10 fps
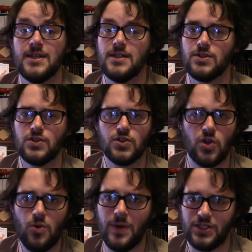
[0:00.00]

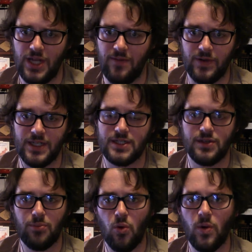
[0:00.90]
so much evidence
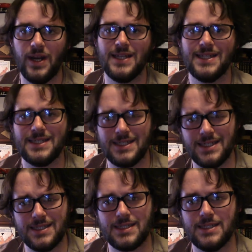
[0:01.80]
supporting the
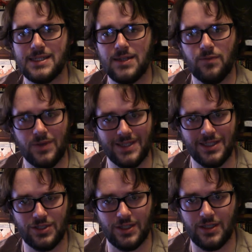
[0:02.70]
existence of
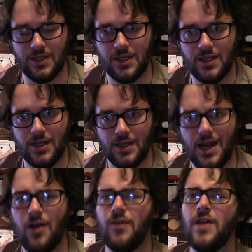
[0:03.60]
religion.
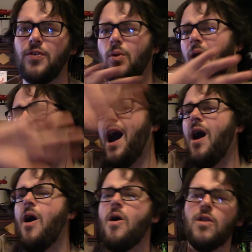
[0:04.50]
Now, if I throw
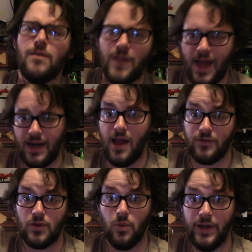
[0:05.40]
all of that
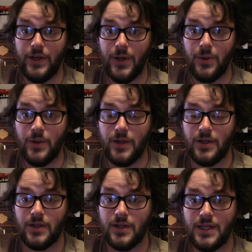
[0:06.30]
out the window,
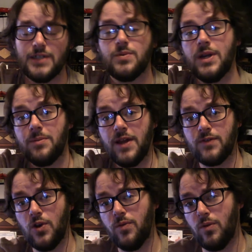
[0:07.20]
guess what I'm
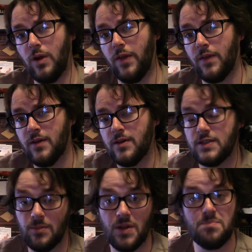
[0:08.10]
left over with?
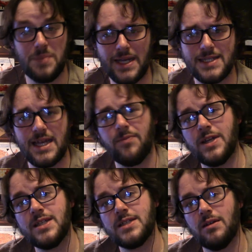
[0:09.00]
Some of the biggest
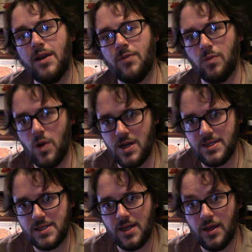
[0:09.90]
evidence there ever was